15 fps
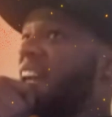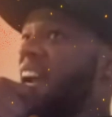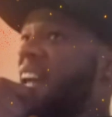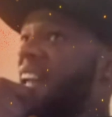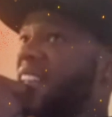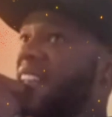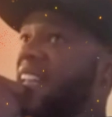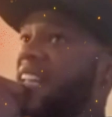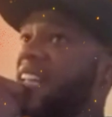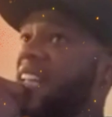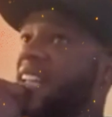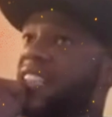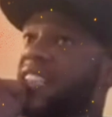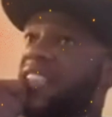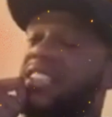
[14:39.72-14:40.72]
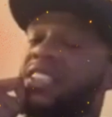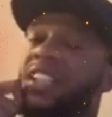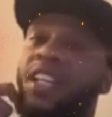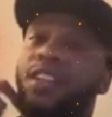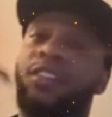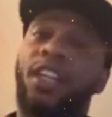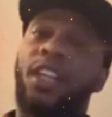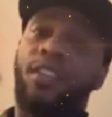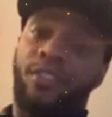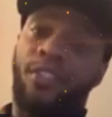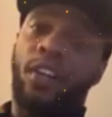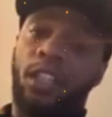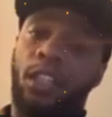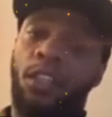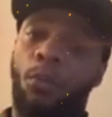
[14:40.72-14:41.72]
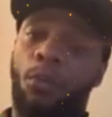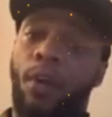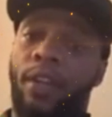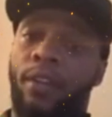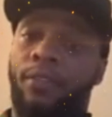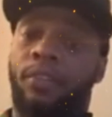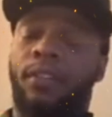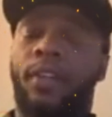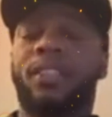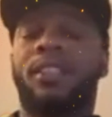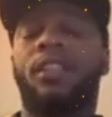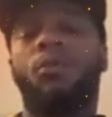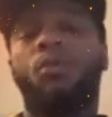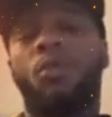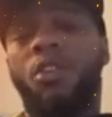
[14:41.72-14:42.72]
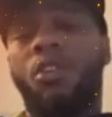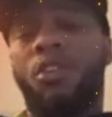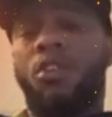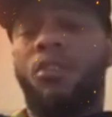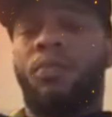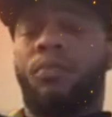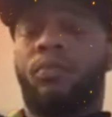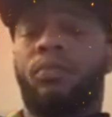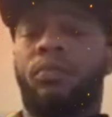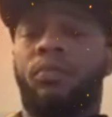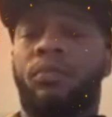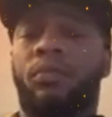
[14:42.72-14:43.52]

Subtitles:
nigga out here telling niggas he fucking your wife. I said, word.